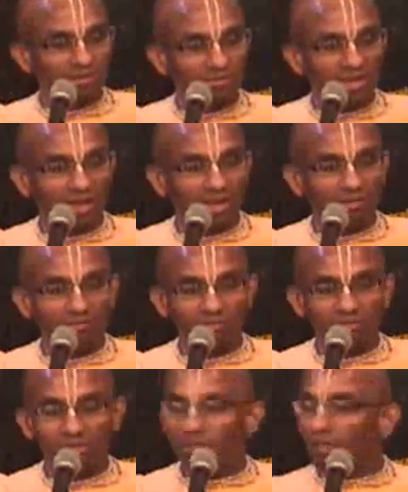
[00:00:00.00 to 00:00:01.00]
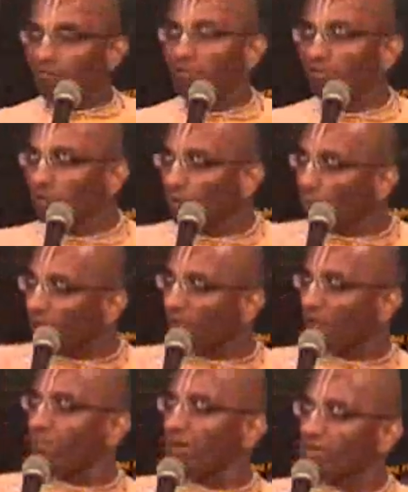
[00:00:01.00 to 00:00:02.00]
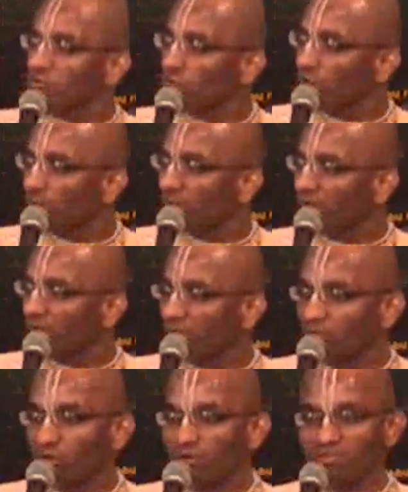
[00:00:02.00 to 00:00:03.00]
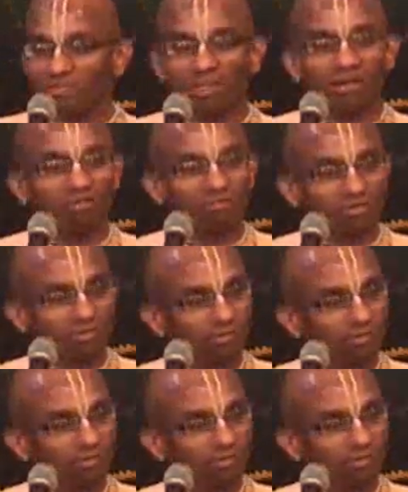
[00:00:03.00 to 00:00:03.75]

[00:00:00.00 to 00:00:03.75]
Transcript: that we have, when we don't have that enjoyment, then what is there left?